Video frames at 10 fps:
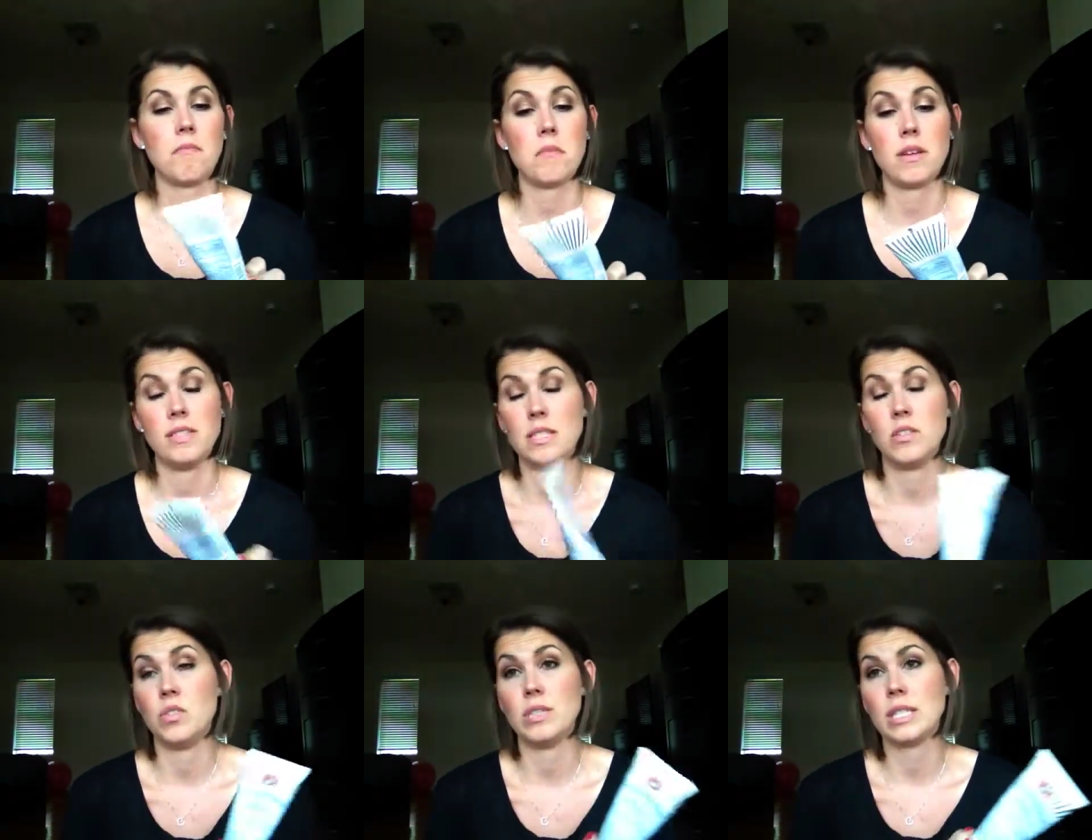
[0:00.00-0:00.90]
Since
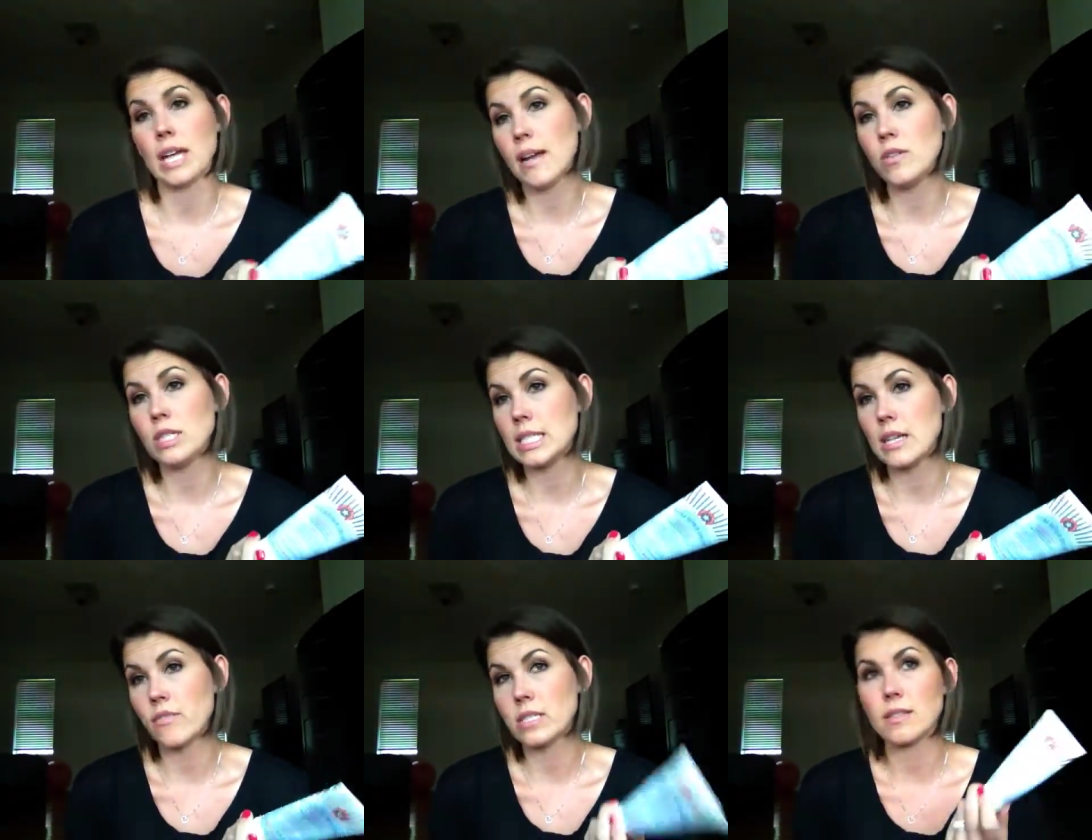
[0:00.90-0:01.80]
using, I noticed a
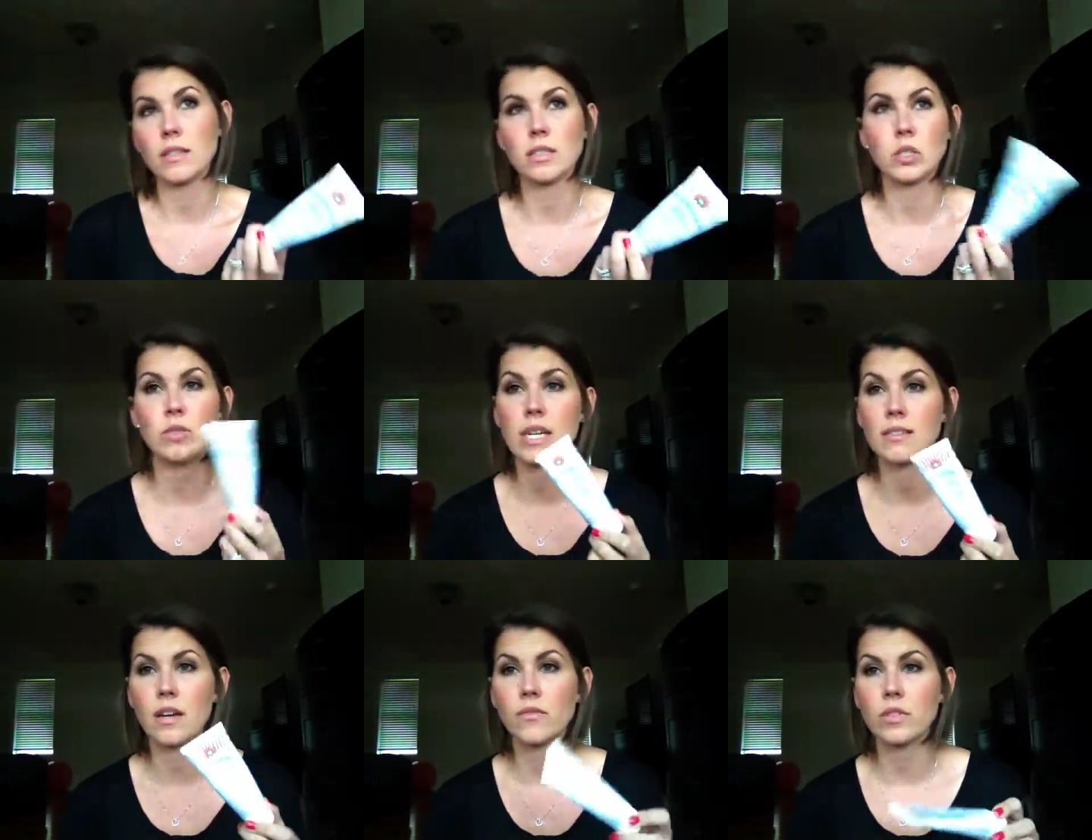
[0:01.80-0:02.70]
difference in like 2 days
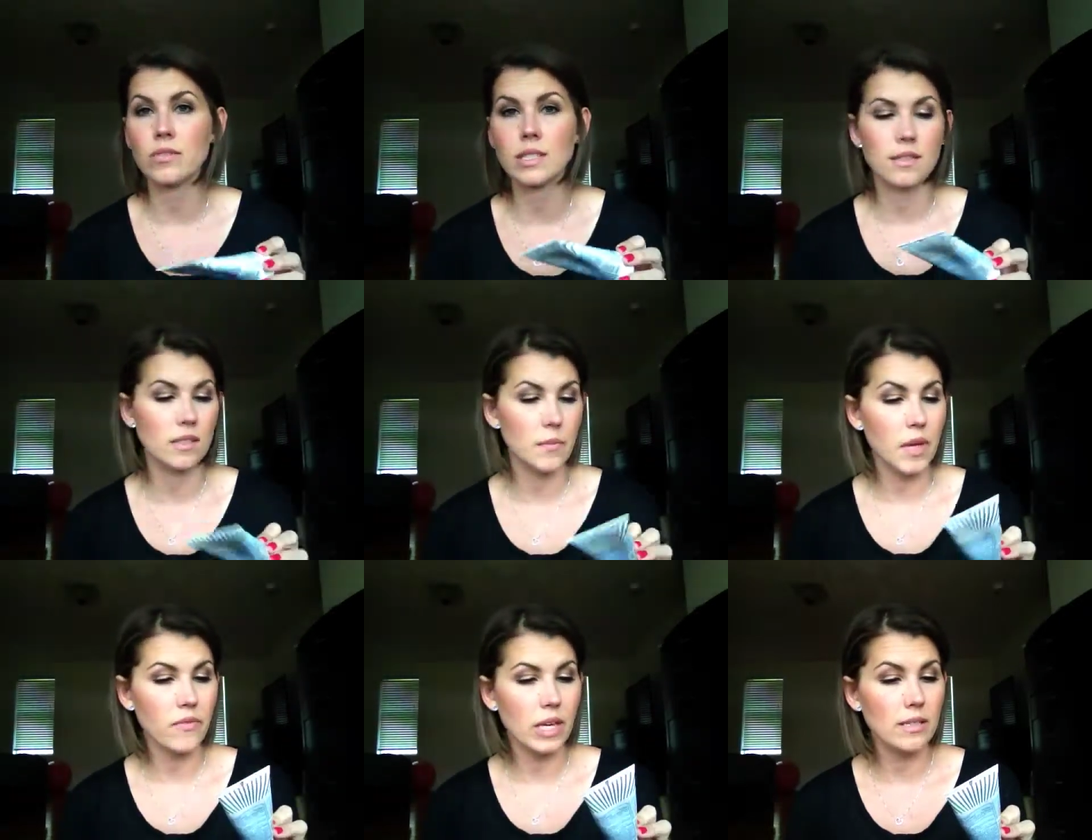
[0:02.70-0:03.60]
after using this on my
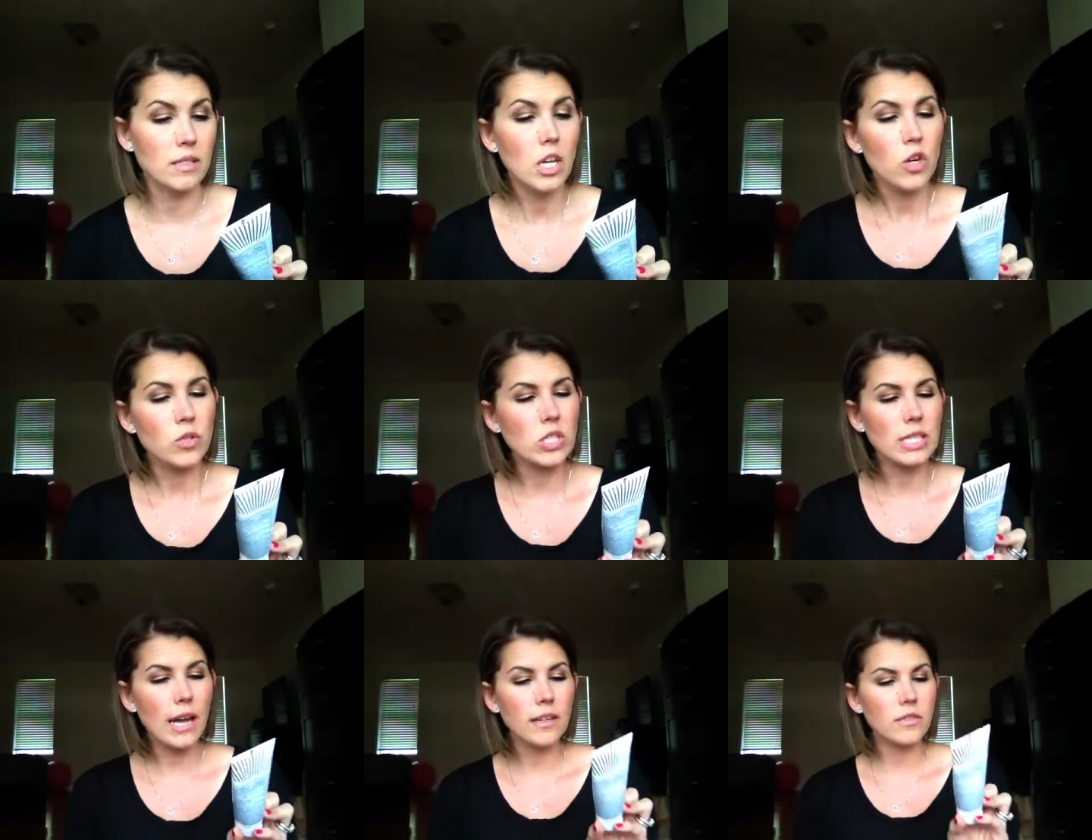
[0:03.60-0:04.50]
face, which is
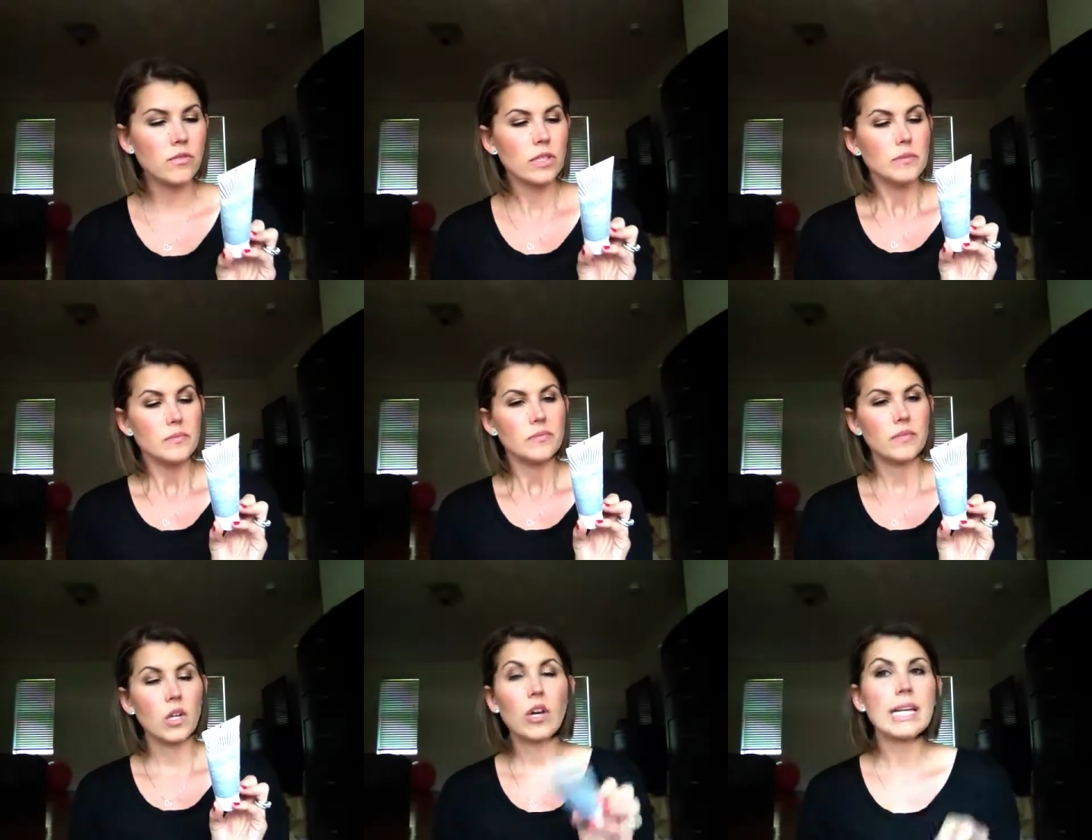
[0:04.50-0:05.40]
kind of
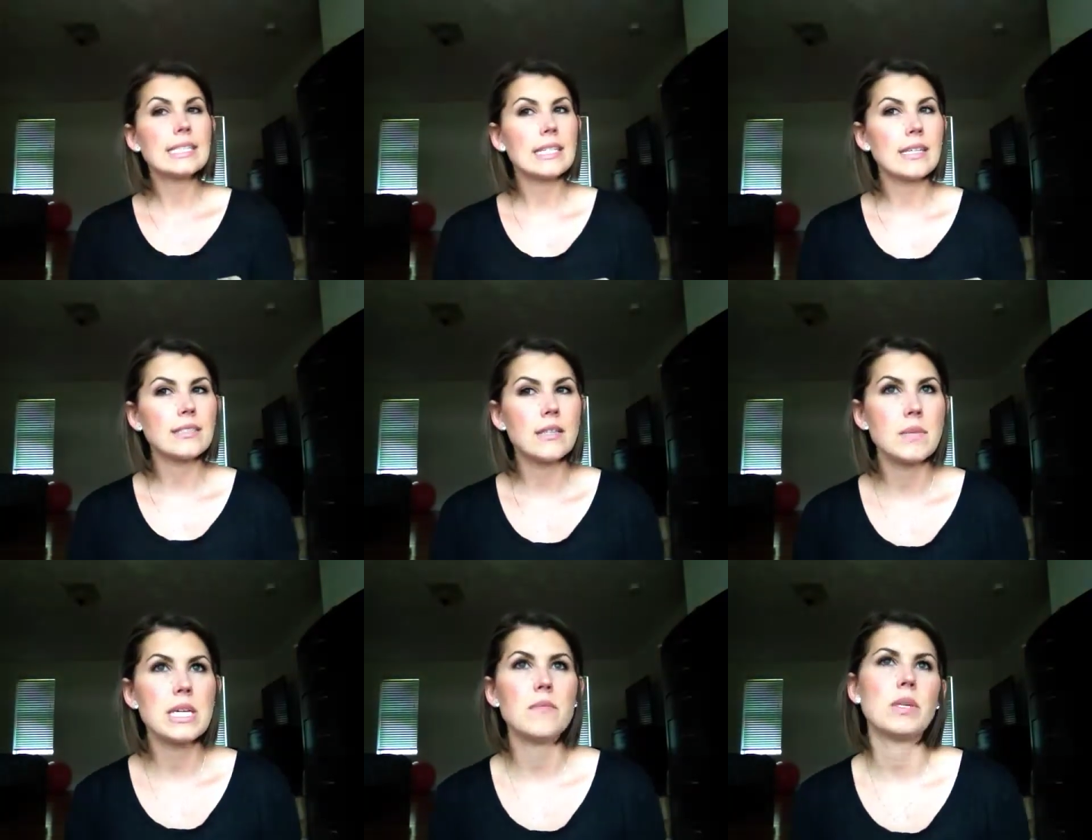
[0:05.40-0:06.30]
crazy to
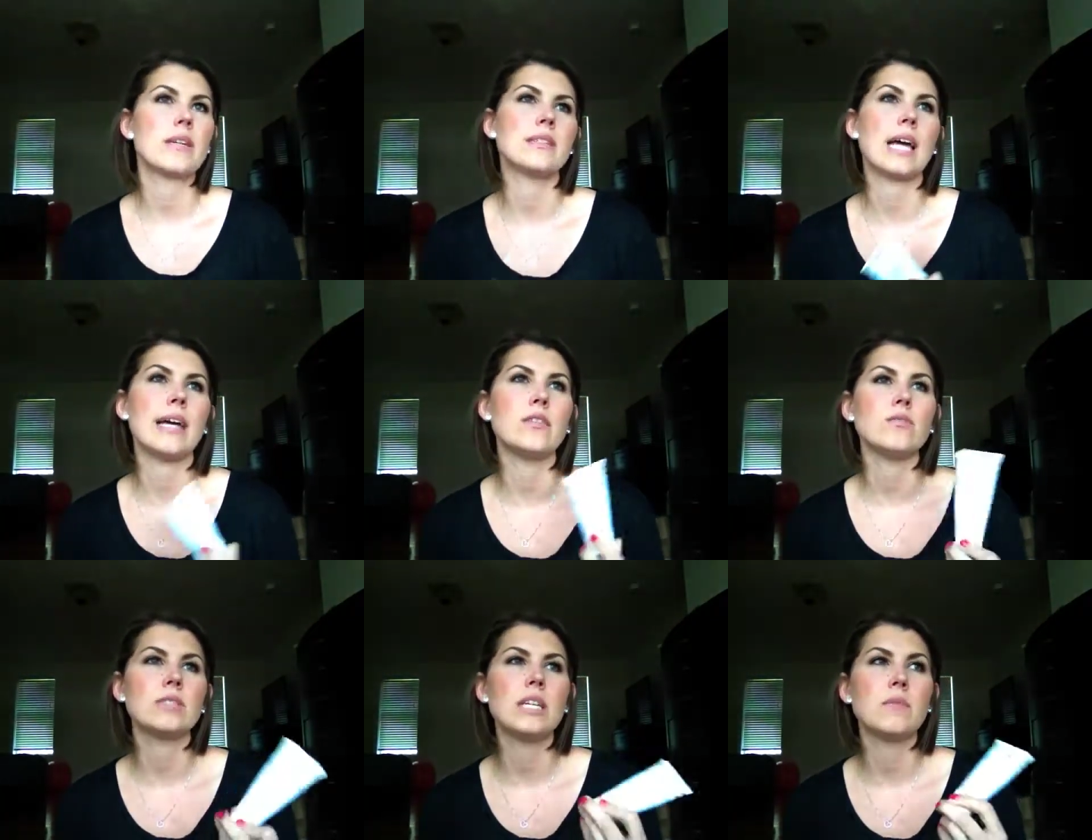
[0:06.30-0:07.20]
me because I
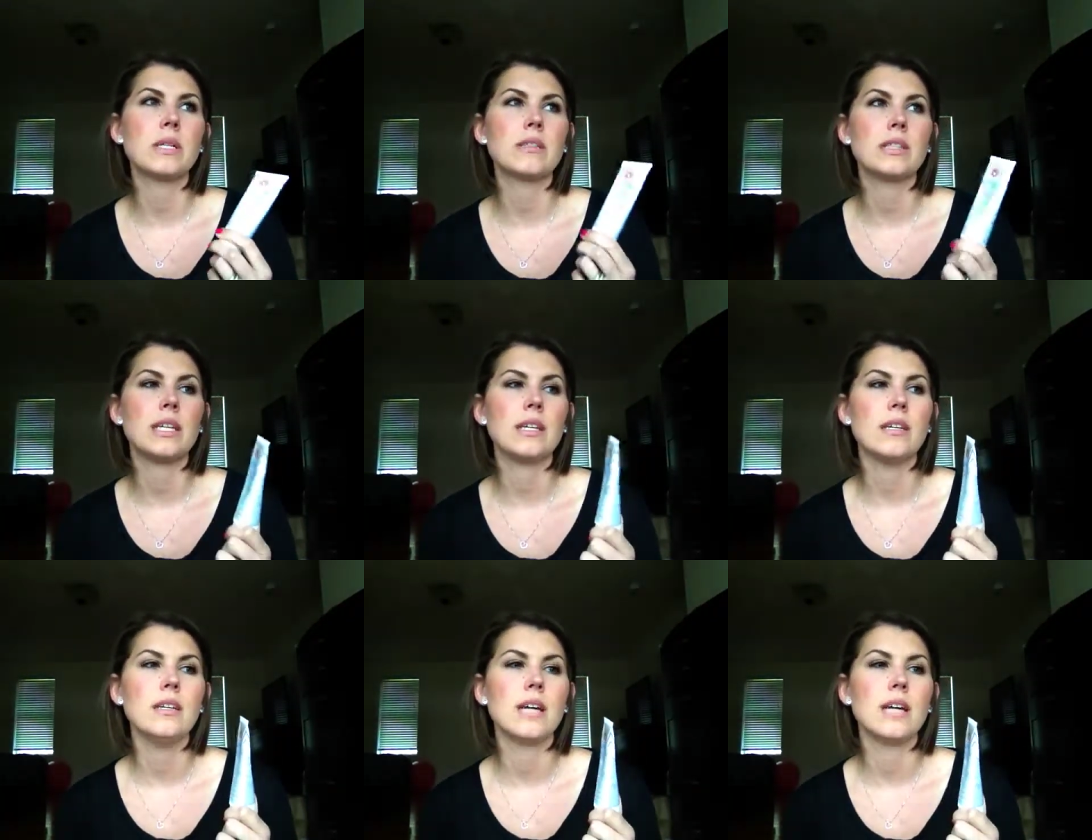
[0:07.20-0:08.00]
typically